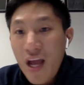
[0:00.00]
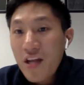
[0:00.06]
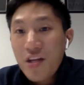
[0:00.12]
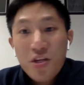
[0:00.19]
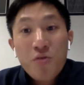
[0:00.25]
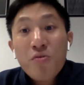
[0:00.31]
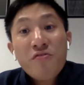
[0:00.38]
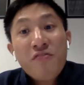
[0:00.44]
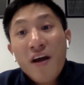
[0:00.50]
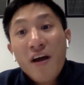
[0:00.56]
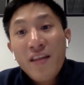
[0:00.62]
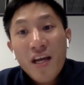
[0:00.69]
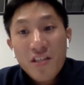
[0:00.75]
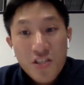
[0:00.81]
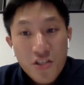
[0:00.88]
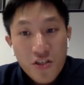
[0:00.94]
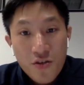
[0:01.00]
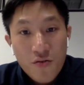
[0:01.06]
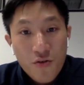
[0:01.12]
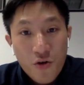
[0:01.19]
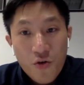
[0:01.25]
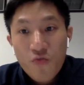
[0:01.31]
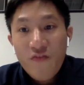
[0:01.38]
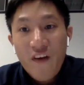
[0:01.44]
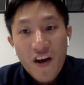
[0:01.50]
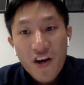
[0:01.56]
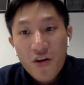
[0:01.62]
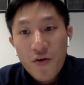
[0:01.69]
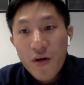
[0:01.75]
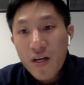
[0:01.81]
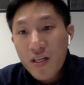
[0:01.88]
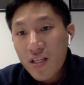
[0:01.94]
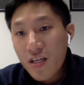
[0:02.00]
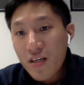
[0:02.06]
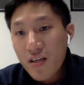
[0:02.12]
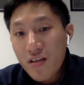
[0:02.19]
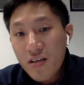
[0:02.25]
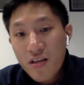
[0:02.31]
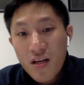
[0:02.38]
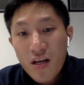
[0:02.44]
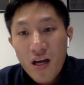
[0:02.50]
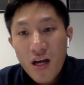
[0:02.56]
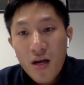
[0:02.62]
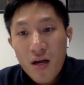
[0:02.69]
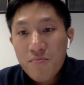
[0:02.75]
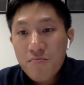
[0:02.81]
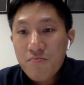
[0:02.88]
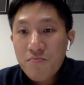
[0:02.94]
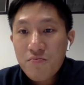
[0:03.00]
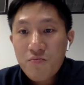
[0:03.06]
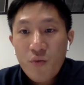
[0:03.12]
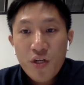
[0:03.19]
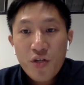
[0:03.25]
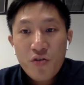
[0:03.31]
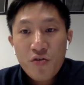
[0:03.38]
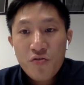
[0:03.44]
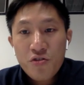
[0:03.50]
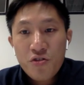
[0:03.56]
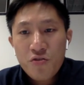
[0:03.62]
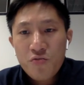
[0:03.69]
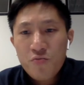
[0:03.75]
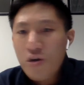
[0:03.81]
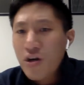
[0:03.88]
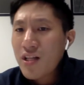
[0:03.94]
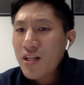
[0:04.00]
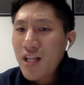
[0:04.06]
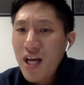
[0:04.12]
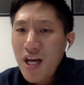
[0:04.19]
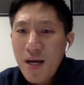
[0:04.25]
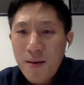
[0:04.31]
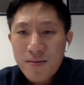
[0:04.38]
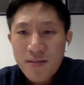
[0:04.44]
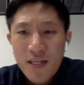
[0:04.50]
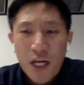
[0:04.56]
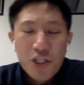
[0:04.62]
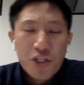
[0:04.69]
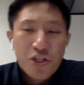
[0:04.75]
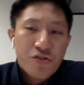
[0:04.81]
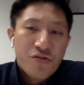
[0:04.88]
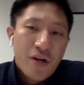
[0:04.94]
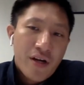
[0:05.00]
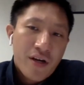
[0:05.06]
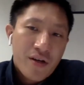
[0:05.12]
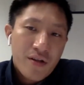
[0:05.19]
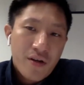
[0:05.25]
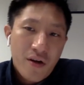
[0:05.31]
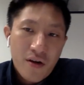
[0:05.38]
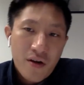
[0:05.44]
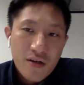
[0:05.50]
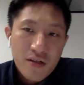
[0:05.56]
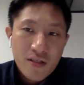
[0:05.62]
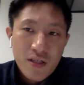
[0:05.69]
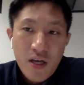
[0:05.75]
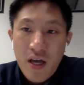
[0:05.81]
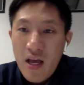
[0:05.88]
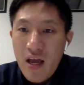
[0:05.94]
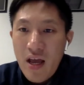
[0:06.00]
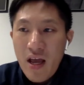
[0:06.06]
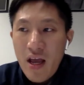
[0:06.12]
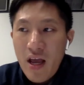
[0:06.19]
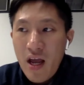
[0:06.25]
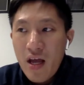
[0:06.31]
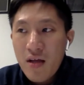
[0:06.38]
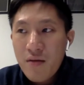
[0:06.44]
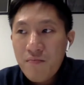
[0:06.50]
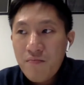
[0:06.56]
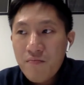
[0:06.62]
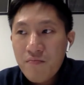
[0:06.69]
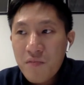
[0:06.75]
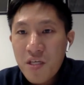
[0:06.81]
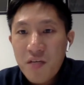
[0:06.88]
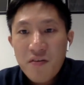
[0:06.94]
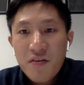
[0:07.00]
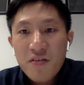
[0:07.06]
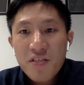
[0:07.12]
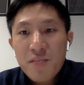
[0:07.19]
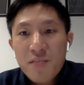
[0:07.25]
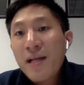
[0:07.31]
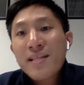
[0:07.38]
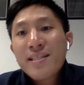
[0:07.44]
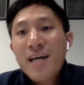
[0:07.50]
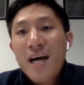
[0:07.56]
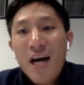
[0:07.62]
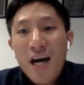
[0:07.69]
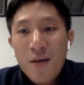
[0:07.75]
And you will find that too very quickly when you do more clubs and extracurriculars and, you know, spending